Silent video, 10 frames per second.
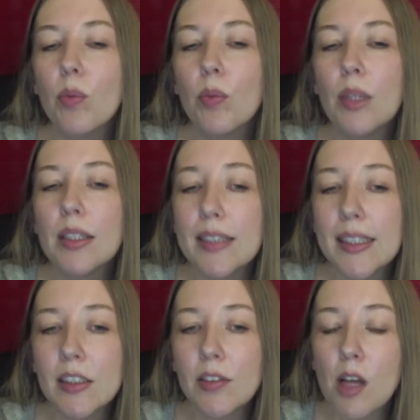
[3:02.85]
with
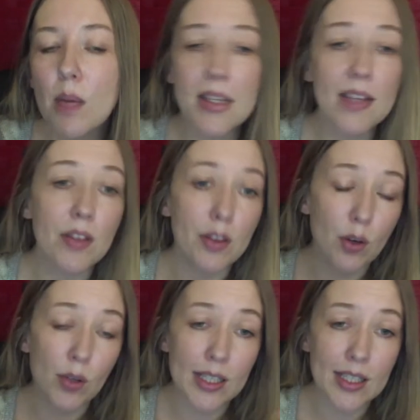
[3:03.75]
6 of Cups, even
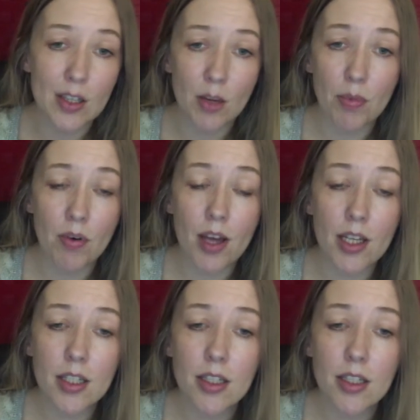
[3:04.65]
though it is upright,